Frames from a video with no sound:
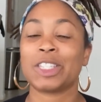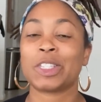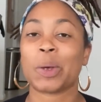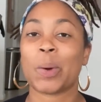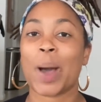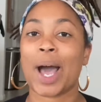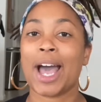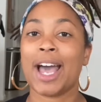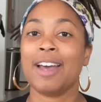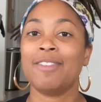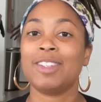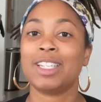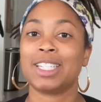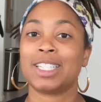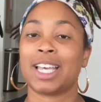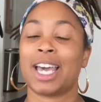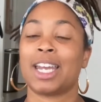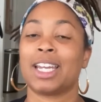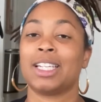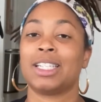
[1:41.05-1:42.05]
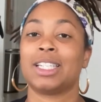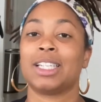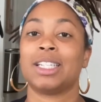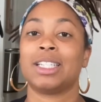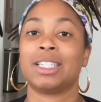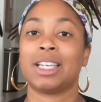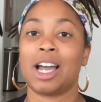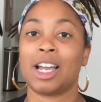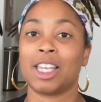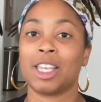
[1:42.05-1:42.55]
So I have decided to
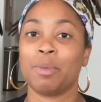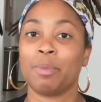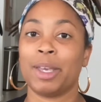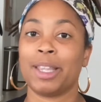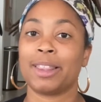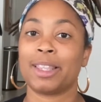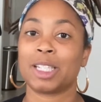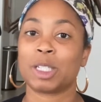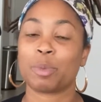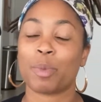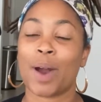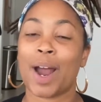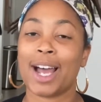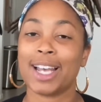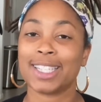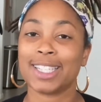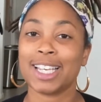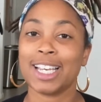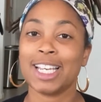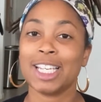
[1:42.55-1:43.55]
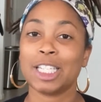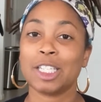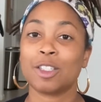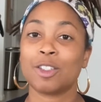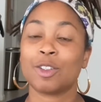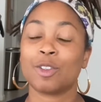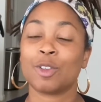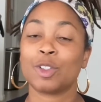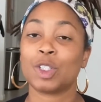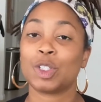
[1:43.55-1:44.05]
document this process